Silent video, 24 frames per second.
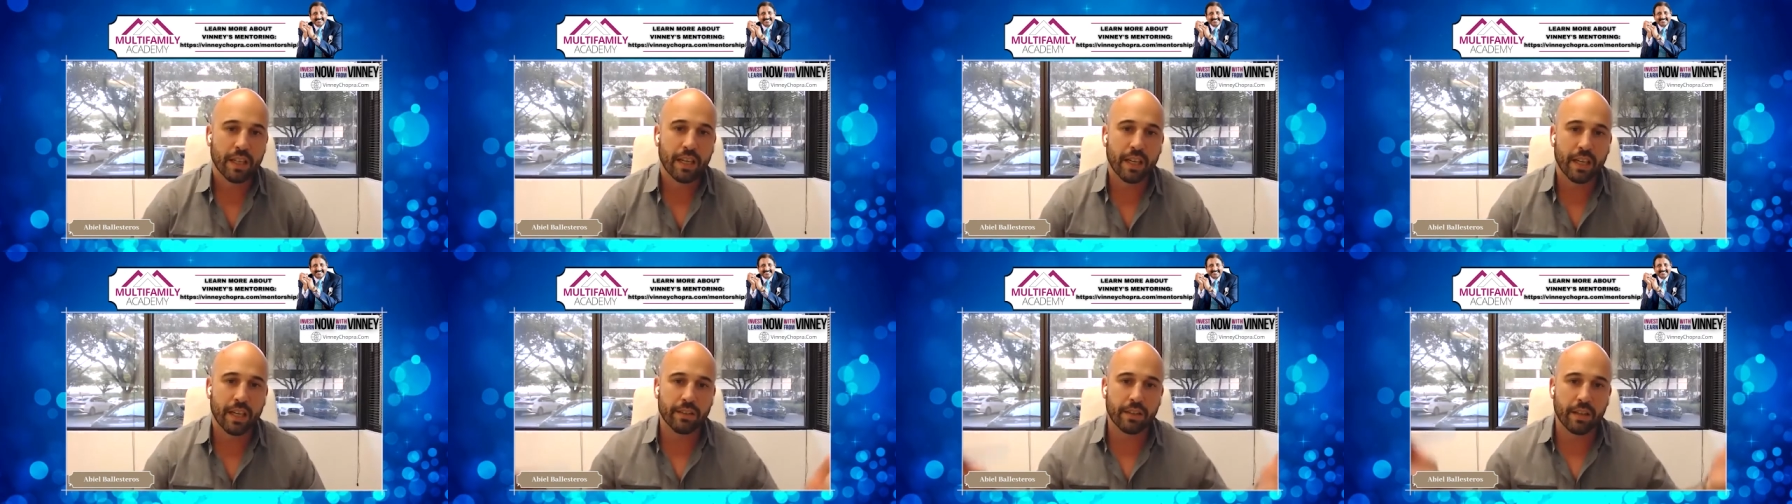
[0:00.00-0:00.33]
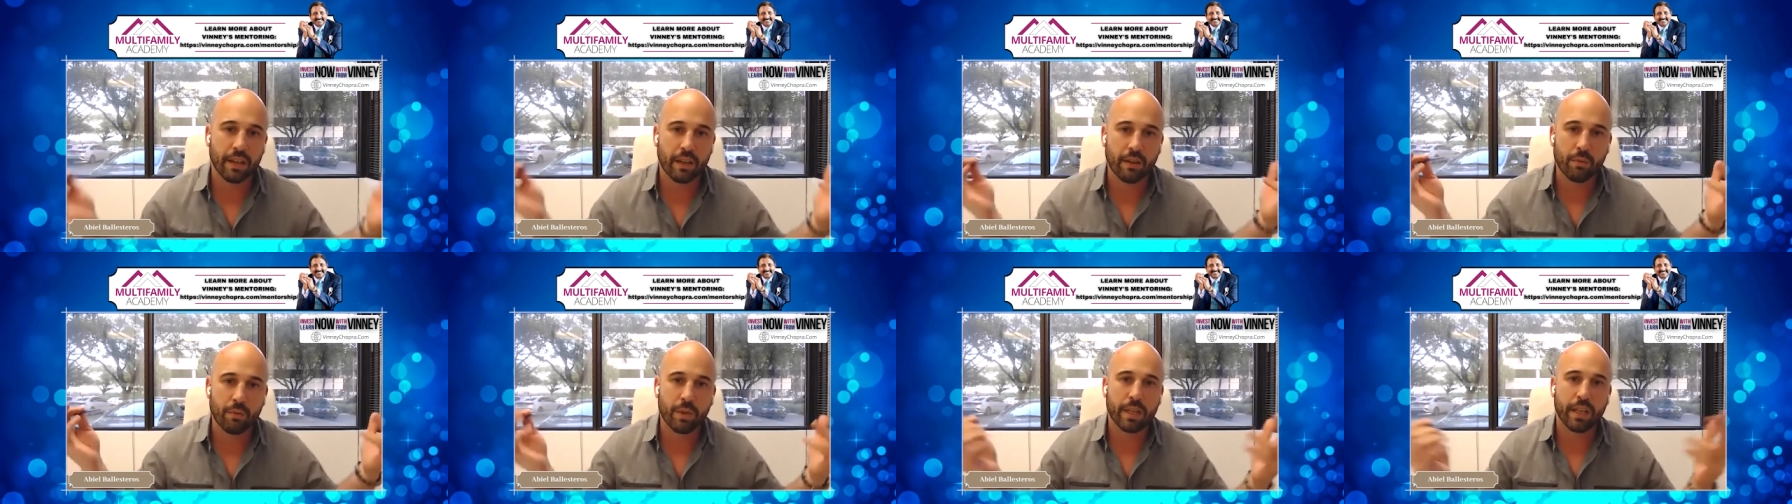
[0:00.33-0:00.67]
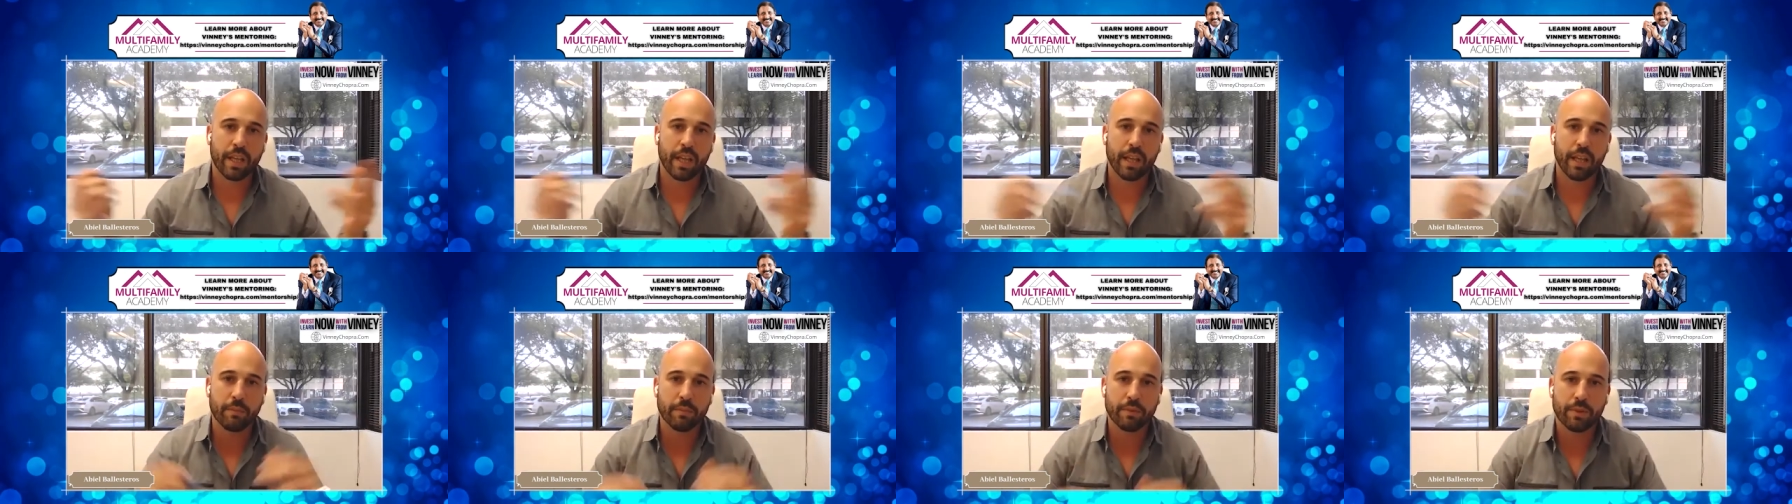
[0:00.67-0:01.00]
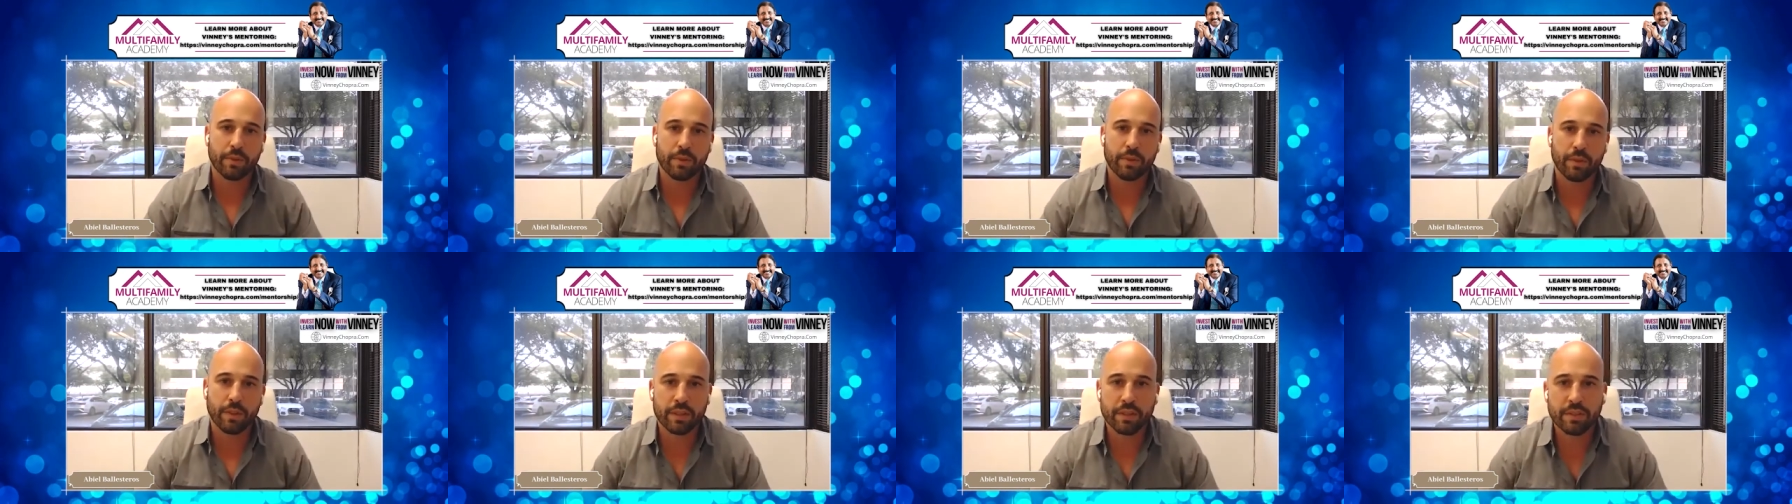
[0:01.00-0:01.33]
and uh, we came
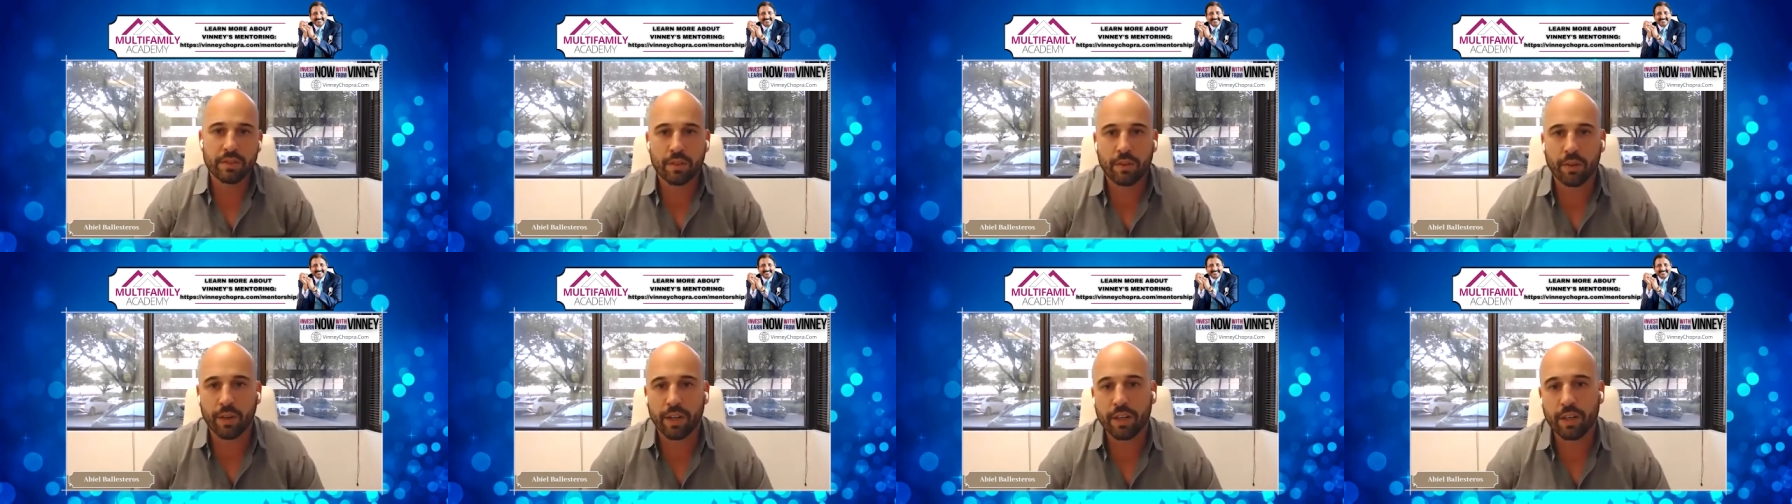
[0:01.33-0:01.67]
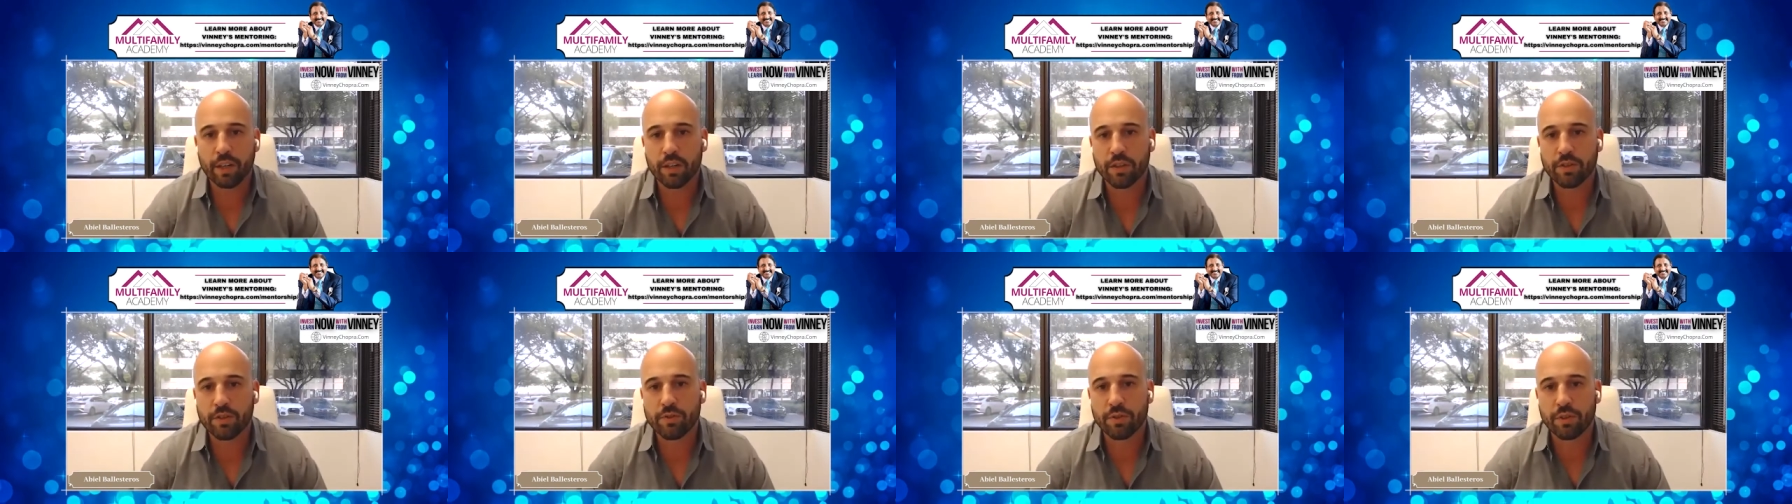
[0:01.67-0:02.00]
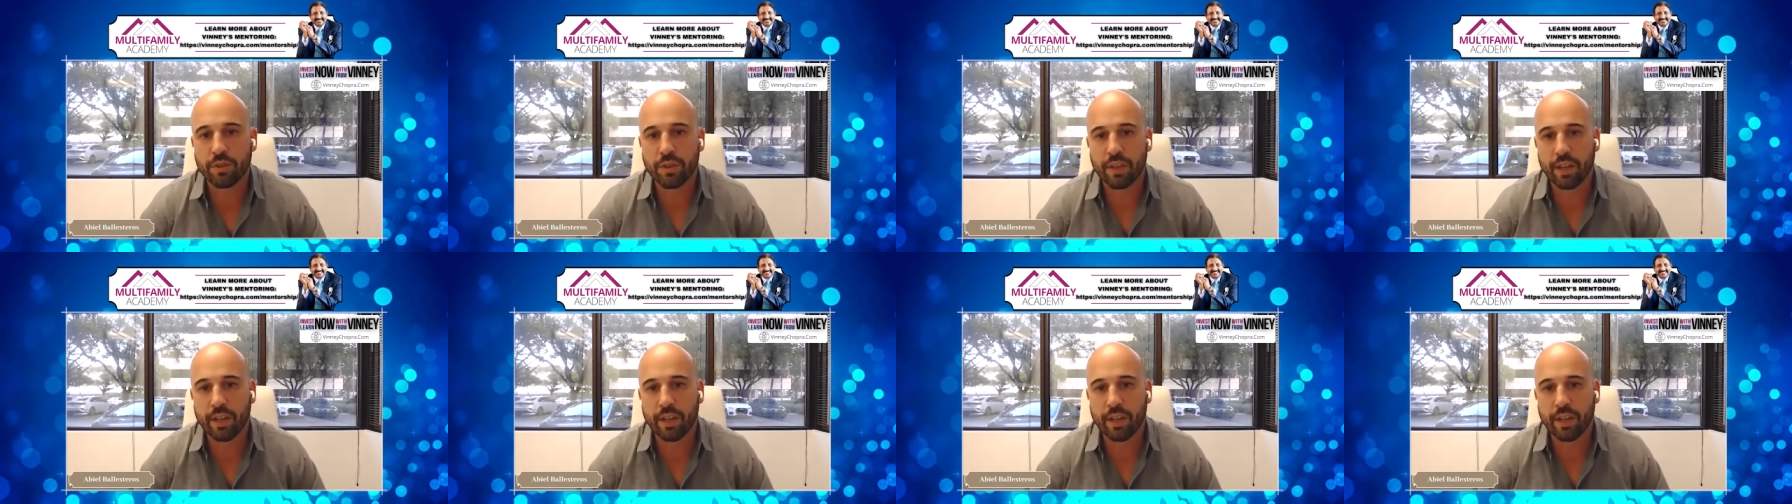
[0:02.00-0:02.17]
to this great country